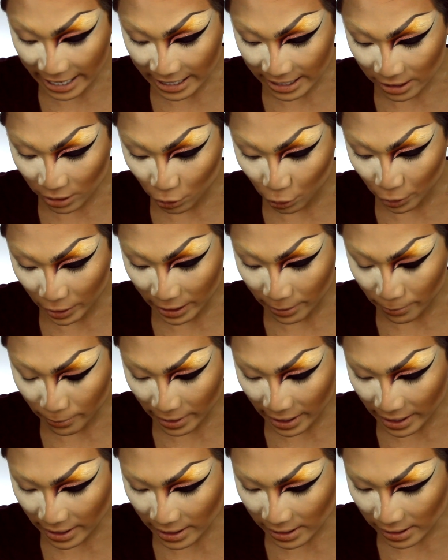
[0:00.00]
it's cream
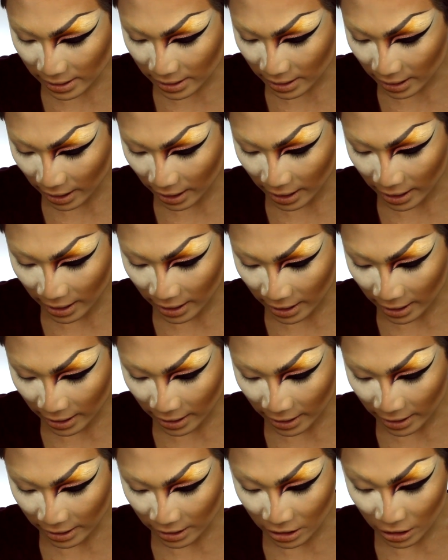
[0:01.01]
based,
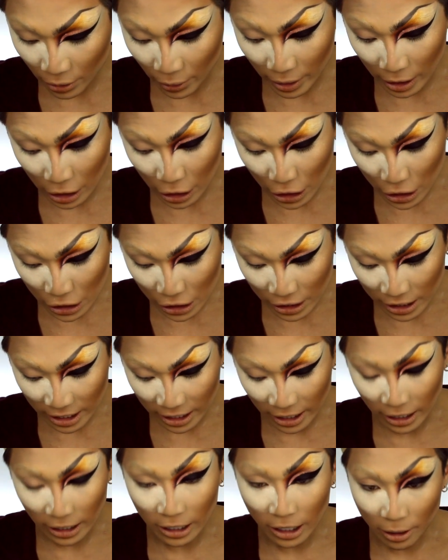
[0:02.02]
uh, so it does need
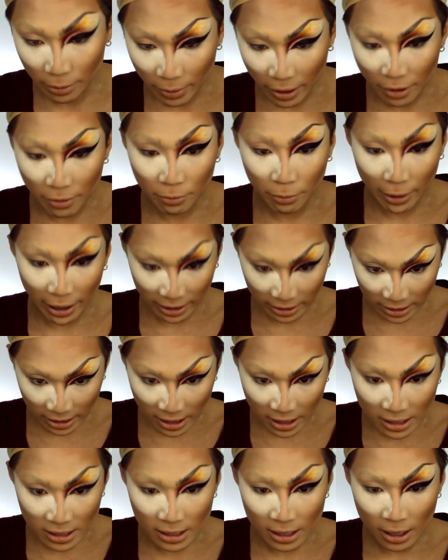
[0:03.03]
a little bit of
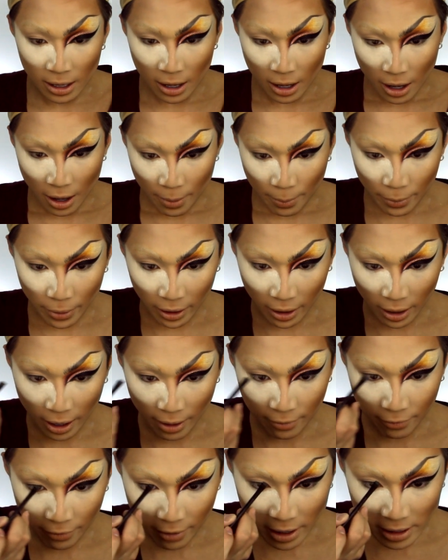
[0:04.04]
practice. But
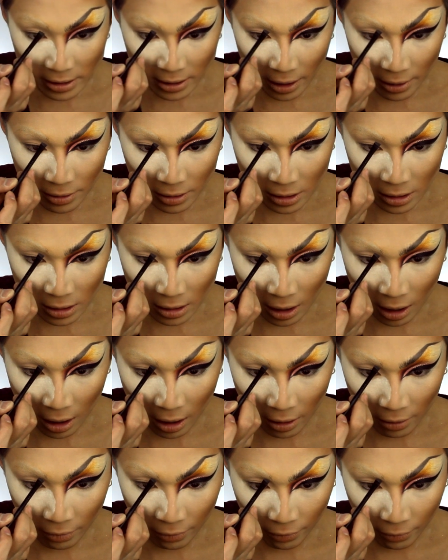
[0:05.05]
I'm first going to start
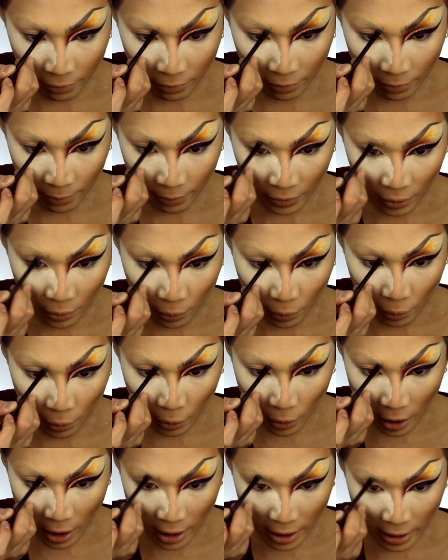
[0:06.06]
off
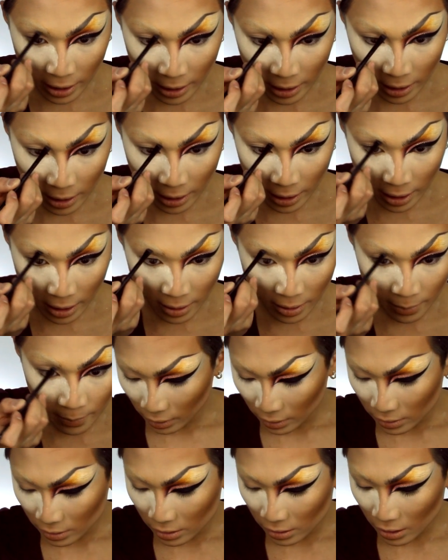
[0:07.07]
right here.
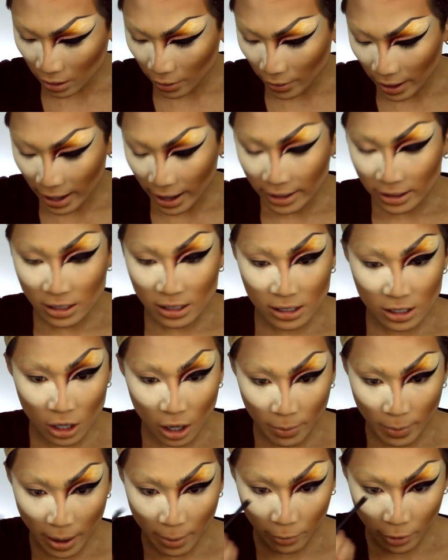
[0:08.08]
So I like to
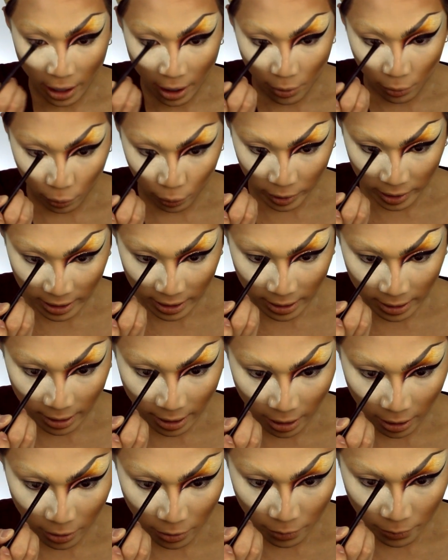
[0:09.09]
start my brow really
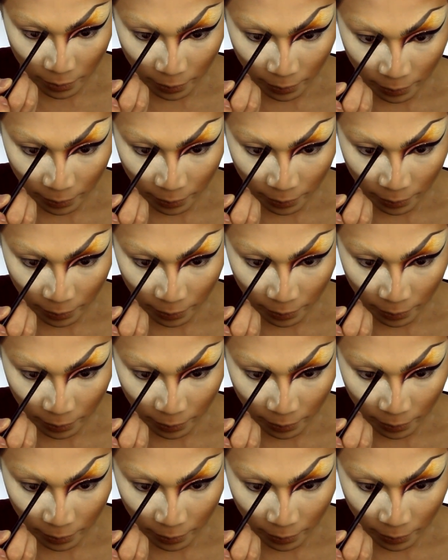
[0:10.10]
low